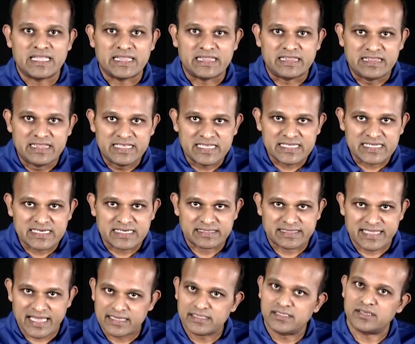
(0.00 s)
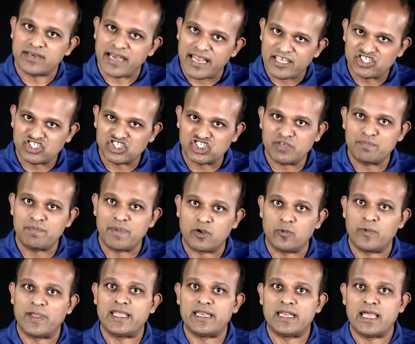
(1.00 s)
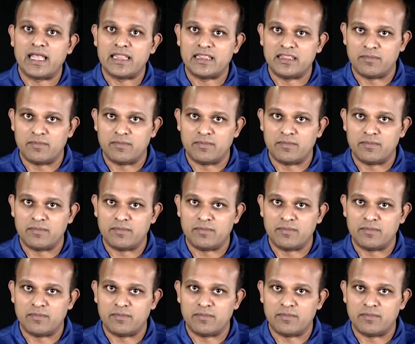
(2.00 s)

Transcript: There is a relationship between